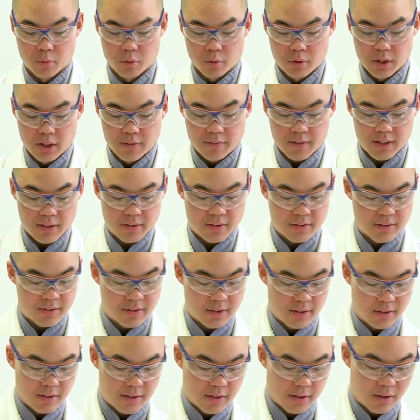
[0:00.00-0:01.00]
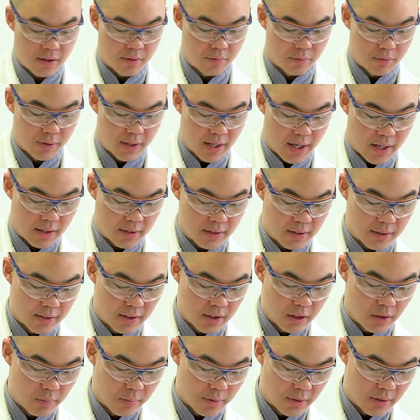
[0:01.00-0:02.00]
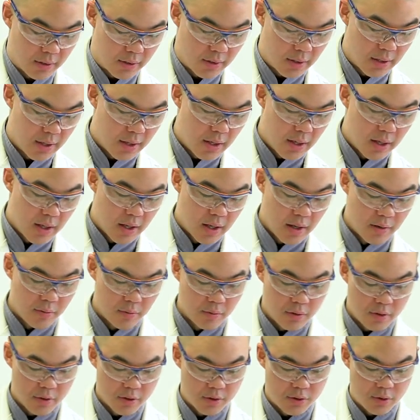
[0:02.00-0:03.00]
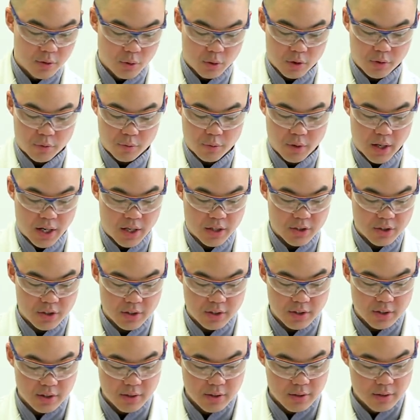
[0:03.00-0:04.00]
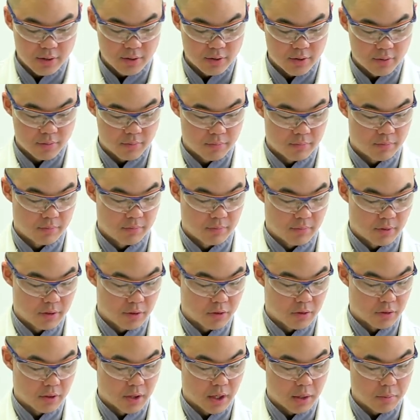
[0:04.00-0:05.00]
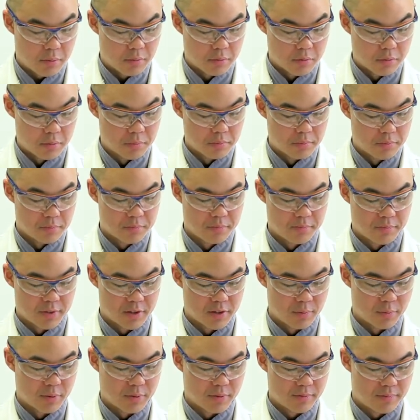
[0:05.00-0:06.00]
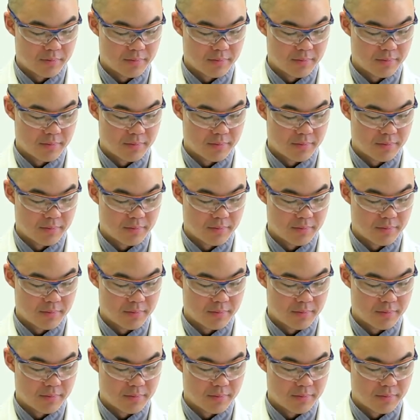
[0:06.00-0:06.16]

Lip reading: We'll leave that to sit there and react a little bit, and the sort of reaction that's going to happen. Oops, that's a bit.